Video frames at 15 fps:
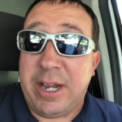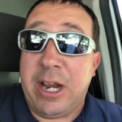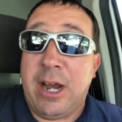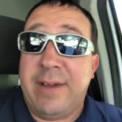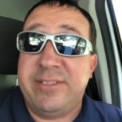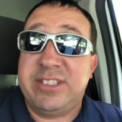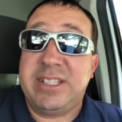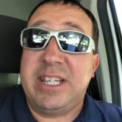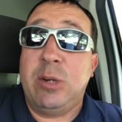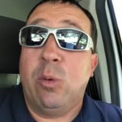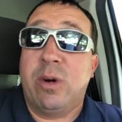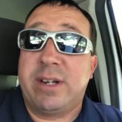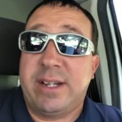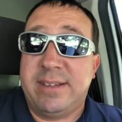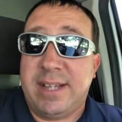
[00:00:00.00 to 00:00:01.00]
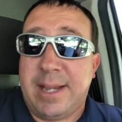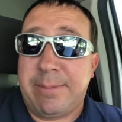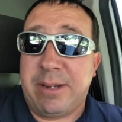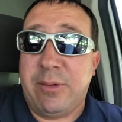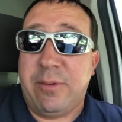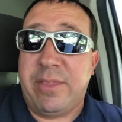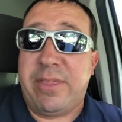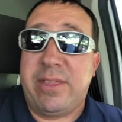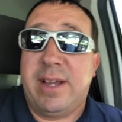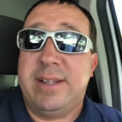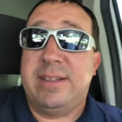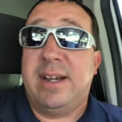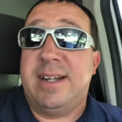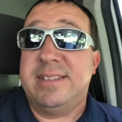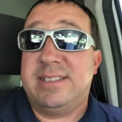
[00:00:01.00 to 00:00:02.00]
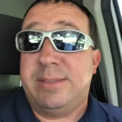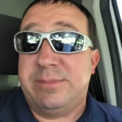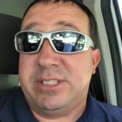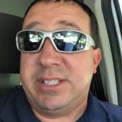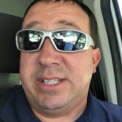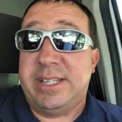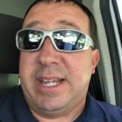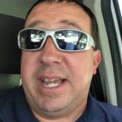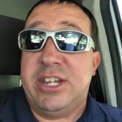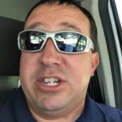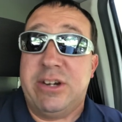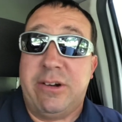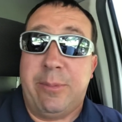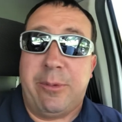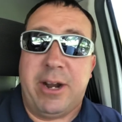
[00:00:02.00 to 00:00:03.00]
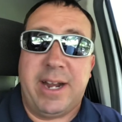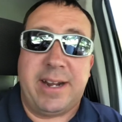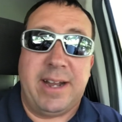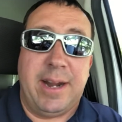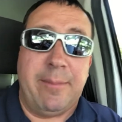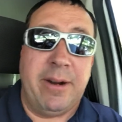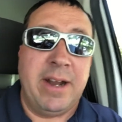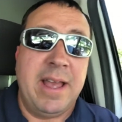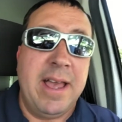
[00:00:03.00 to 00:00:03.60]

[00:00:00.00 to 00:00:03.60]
and obviously he worked on Top Gun with uh, Don Simpson and Jerry Bruckheimer.